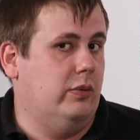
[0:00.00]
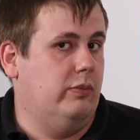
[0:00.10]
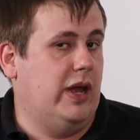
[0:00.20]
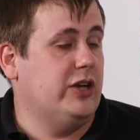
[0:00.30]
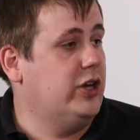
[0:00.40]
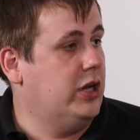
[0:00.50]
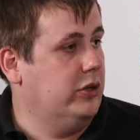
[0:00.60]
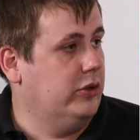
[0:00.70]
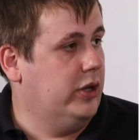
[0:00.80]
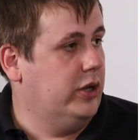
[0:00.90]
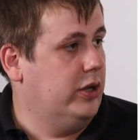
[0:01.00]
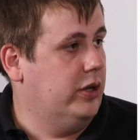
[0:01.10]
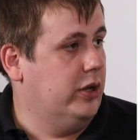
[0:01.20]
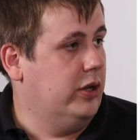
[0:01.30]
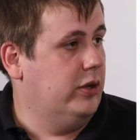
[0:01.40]

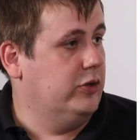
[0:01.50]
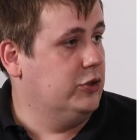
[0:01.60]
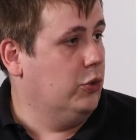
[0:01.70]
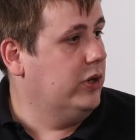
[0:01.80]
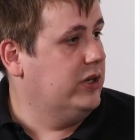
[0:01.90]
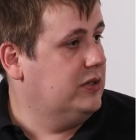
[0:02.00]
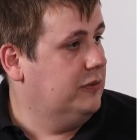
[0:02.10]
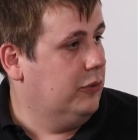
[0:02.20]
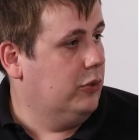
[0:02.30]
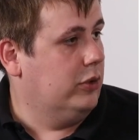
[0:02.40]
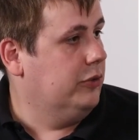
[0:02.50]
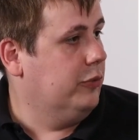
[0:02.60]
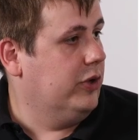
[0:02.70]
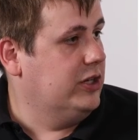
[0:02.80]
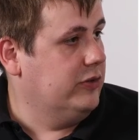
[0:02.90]
agile stories
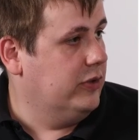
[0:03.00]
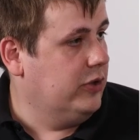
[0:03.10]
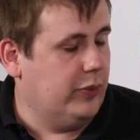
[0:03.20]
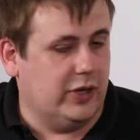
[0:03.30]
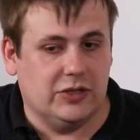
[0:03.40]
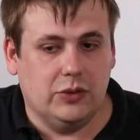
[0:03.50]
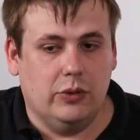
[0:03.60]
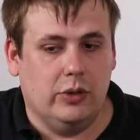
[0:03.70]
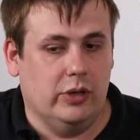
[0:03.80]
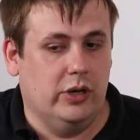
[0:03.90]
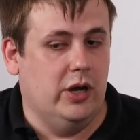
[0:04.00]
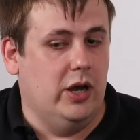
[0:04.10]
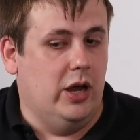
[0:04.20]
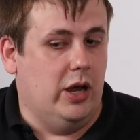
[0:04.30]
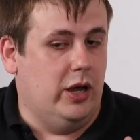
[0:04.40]
for each of the topics, or
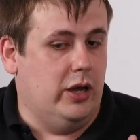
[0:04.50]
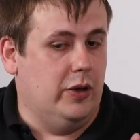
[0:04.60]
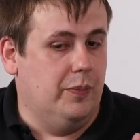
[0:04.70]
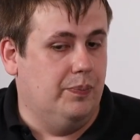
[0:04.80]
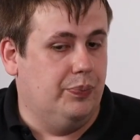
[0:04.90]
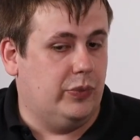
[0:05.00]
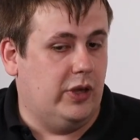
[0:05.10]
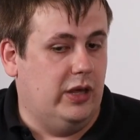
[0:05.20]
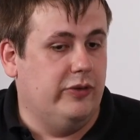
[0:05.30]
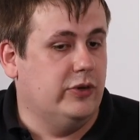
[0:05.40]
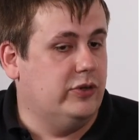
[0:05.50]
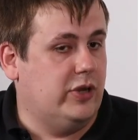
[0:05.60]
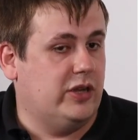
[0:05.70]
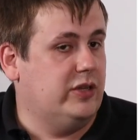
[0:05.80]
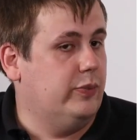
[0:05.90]
even
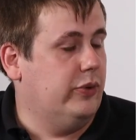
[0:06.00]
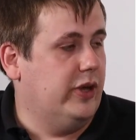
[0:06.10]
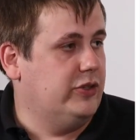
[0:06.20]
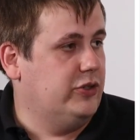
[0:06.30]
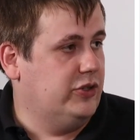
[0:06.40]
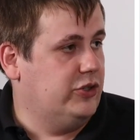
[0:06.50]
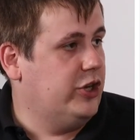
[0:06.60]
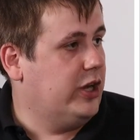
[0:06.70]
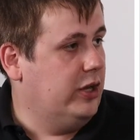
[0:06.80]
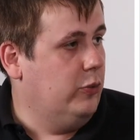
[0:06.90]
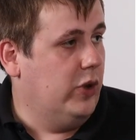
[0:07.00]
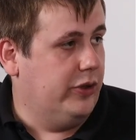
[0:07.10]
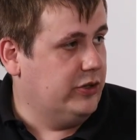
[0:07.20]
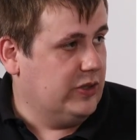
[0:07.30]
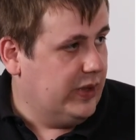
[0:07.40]
as simple as just checking
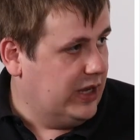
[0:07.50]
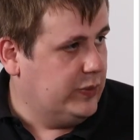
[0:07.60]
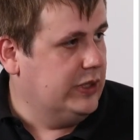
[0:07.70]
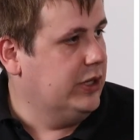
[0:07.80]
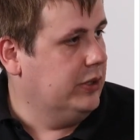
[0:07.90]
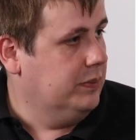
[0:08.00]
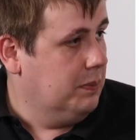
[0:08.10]
whether something has been done.